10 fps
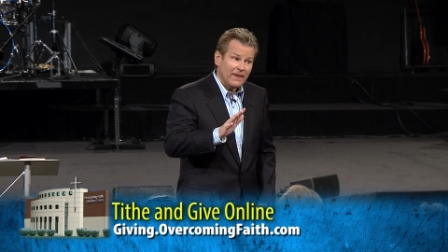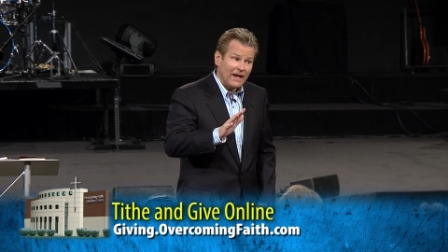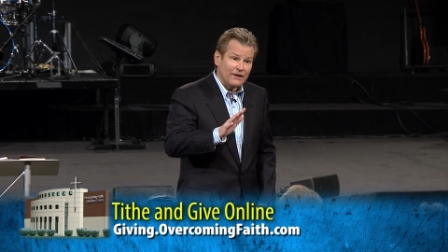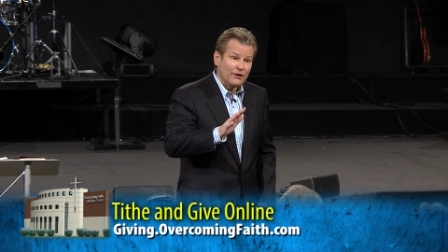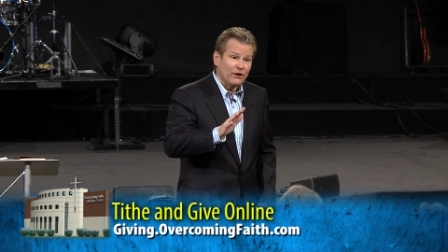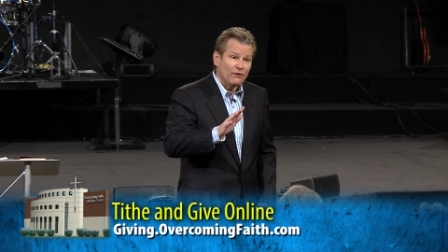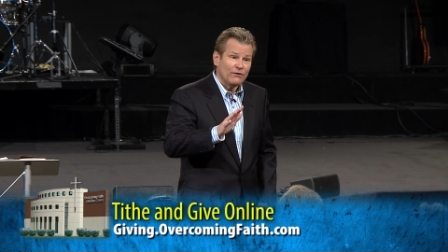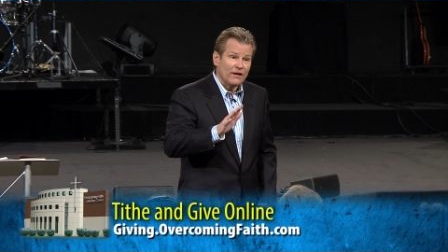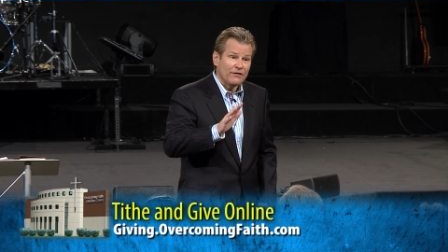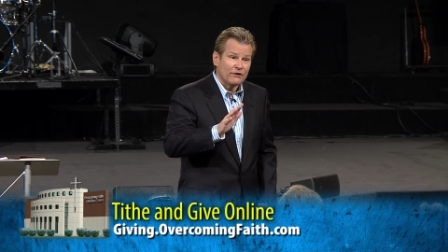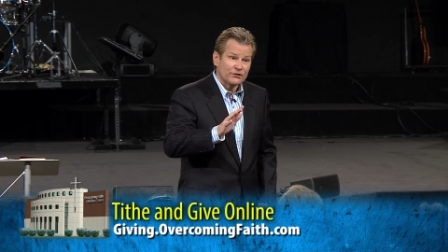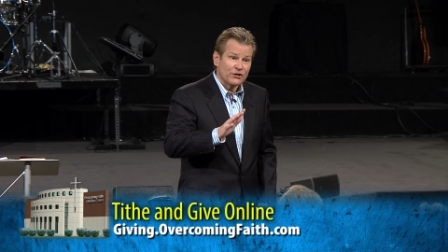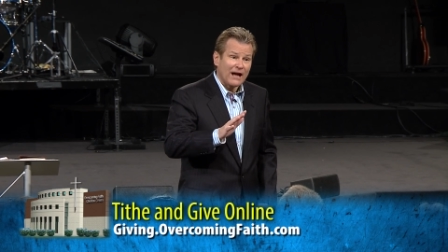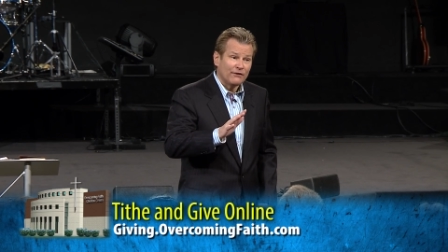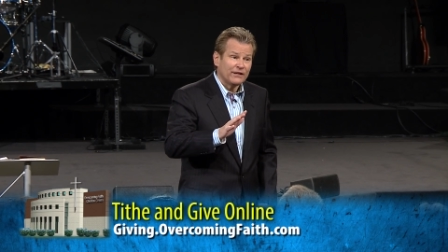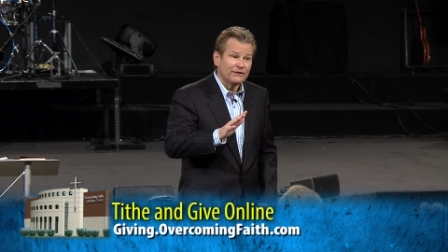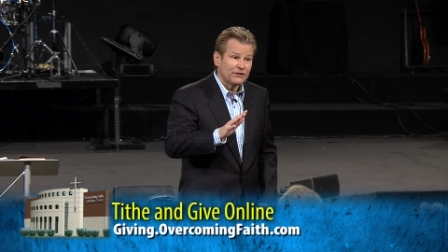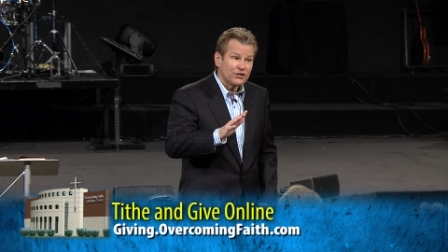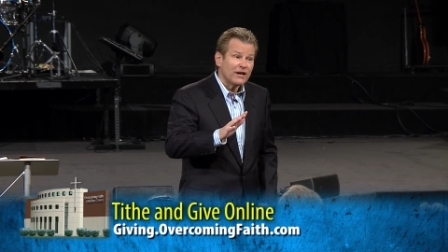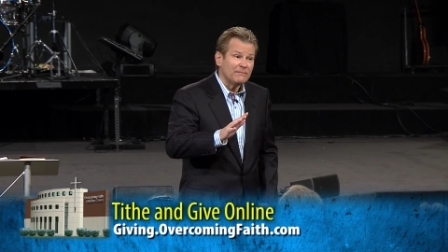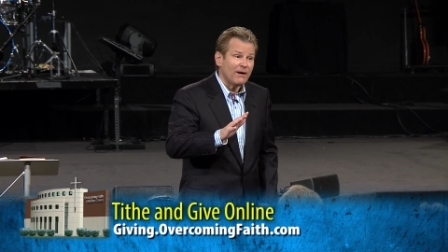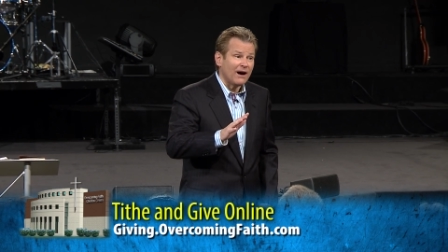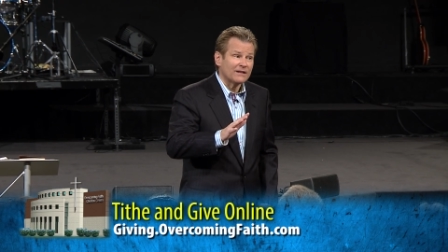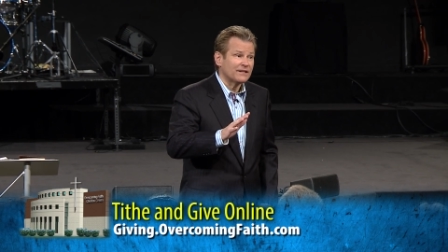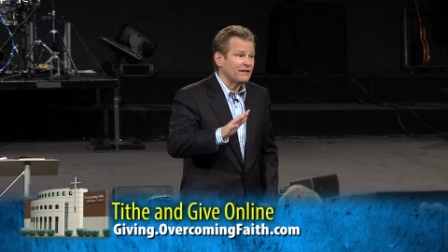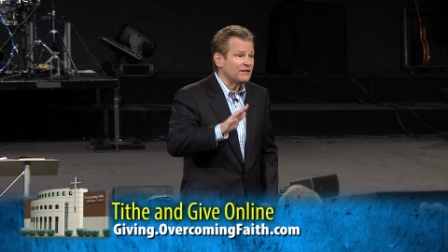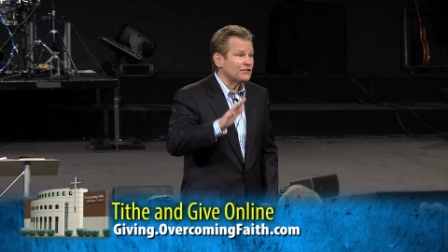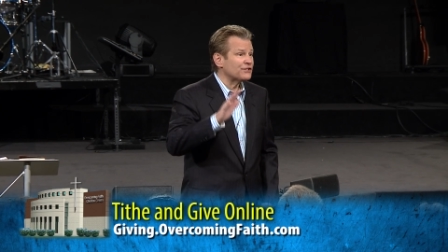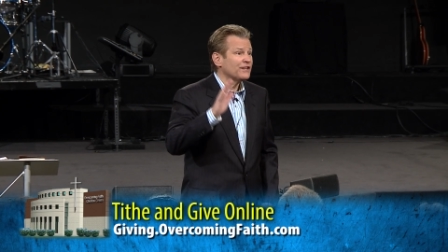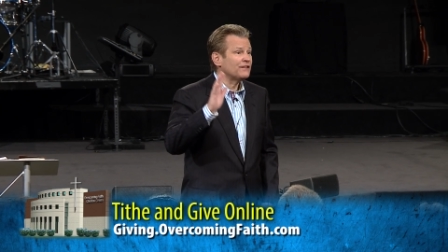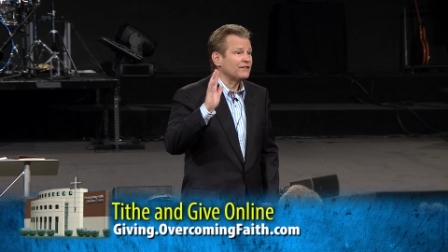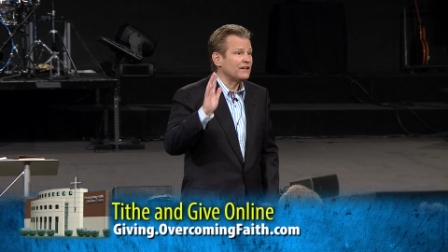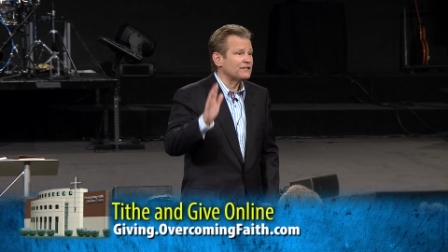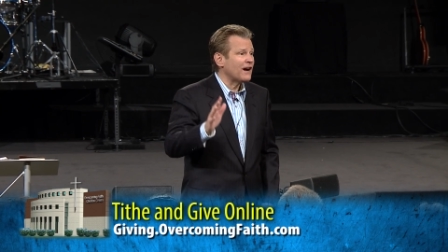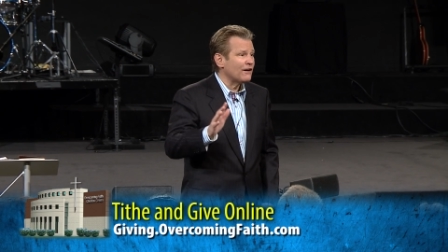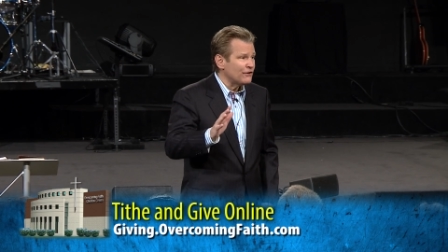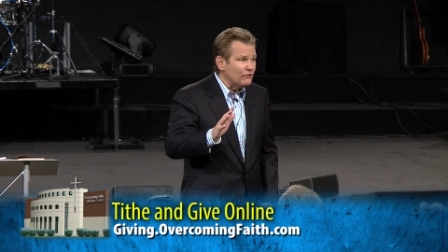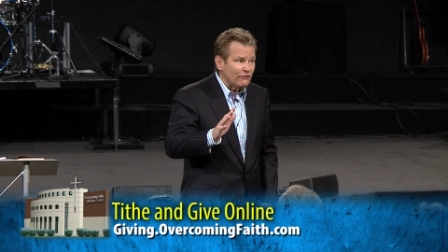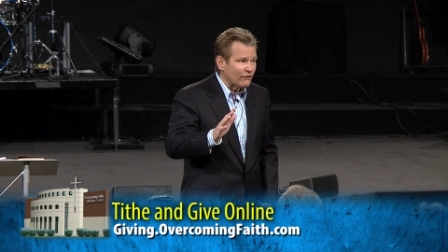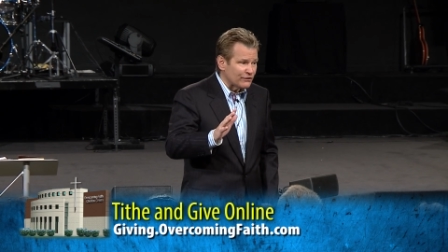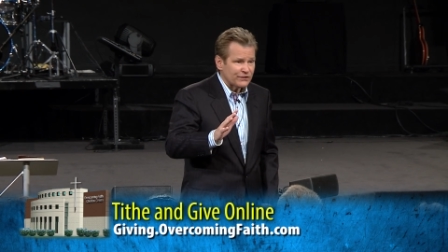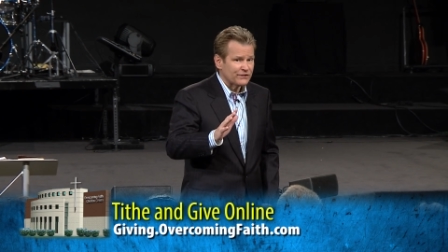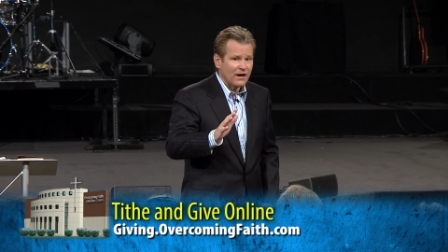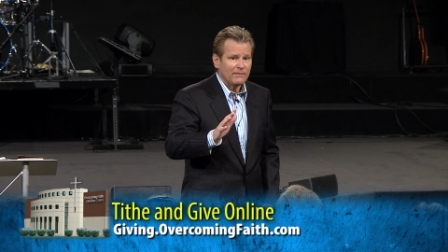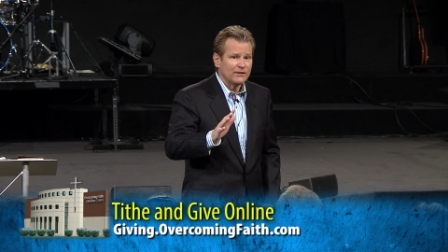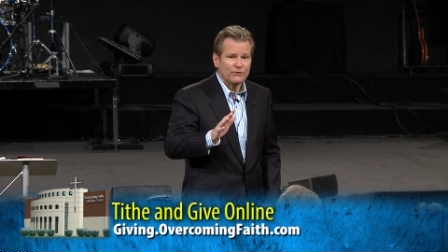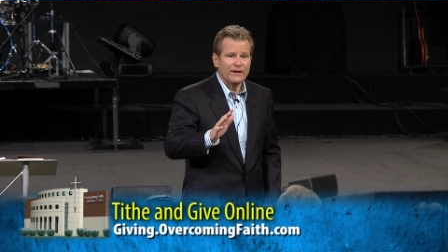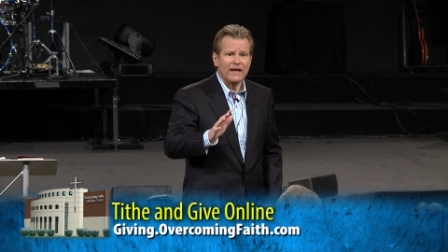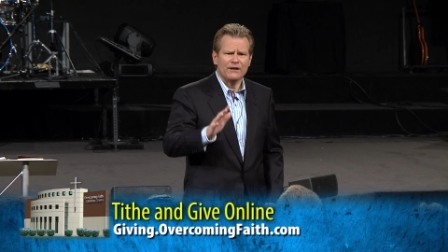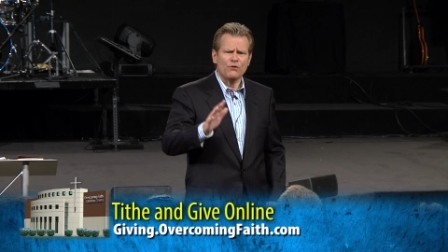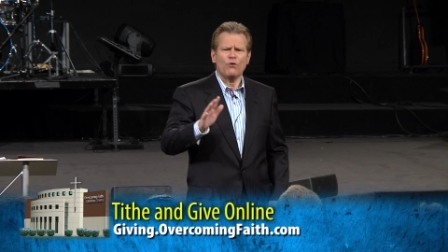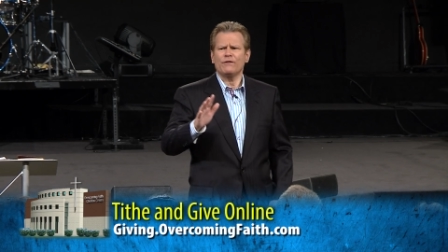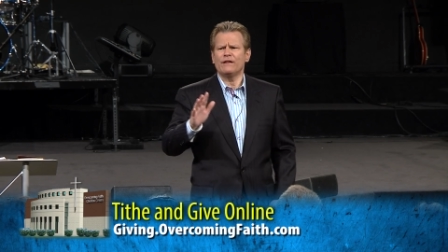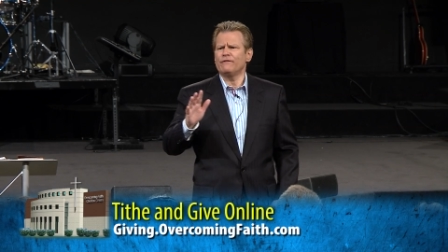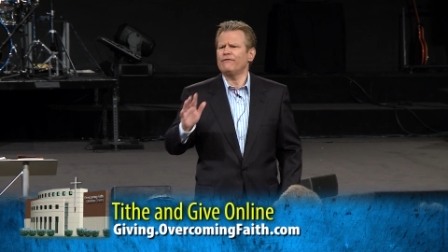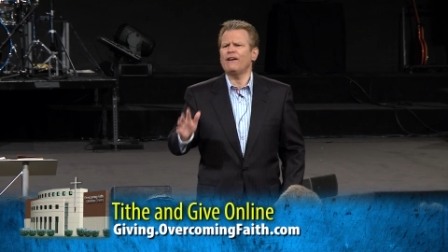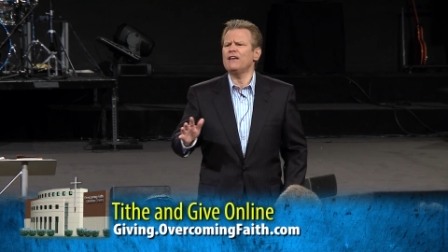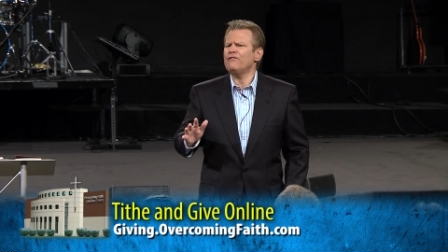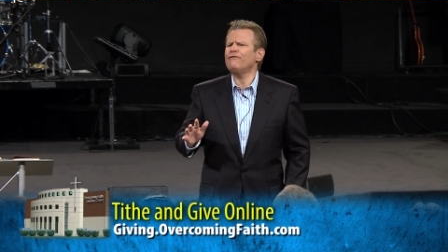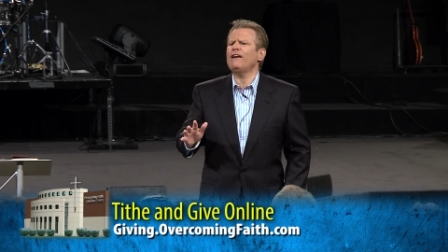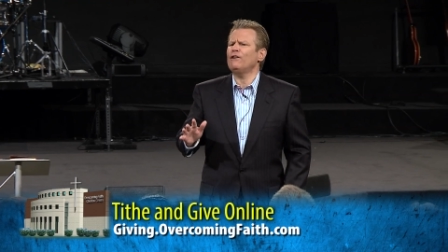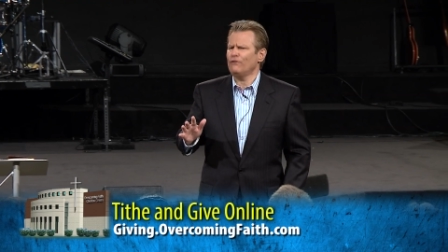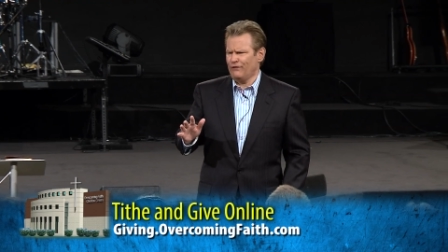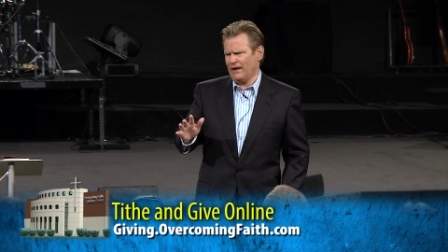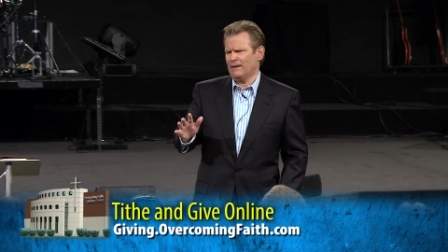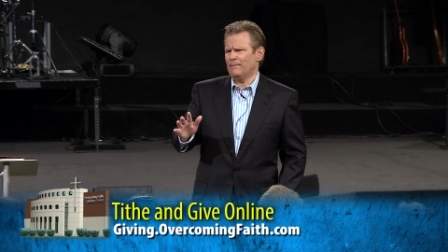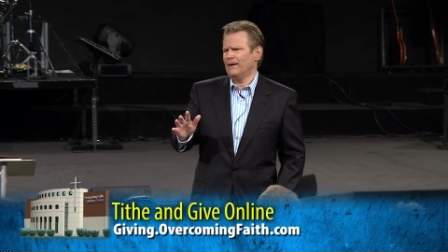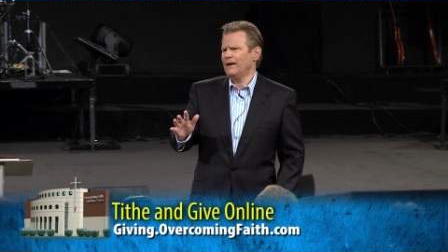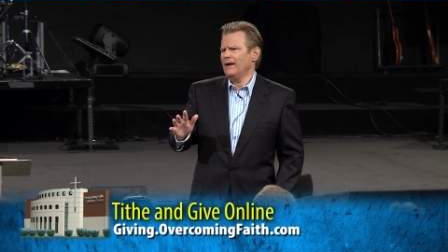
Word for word: and you know, their child get the chicken pox, and they just think the entire universe is coming to an end, or that faith failed them,